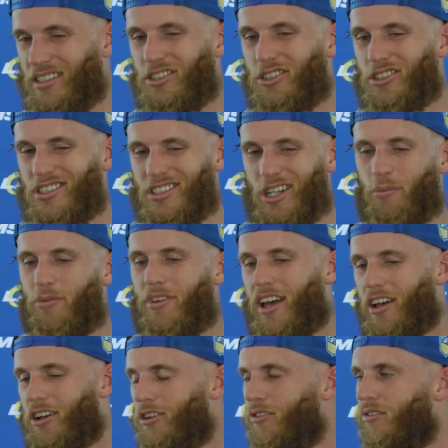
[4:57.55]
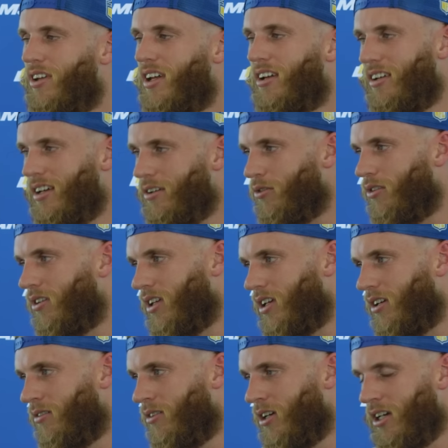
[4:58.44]
is there something I could have done
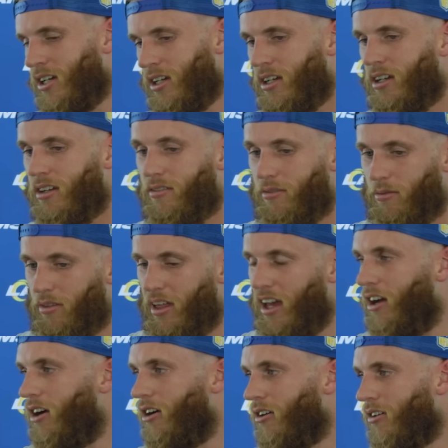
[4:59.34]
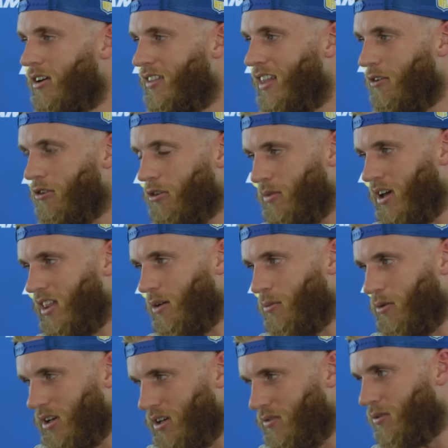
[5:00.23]
differently there that would have made
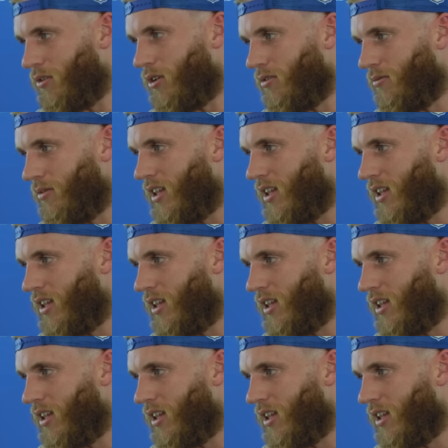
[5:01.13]
that more difficult?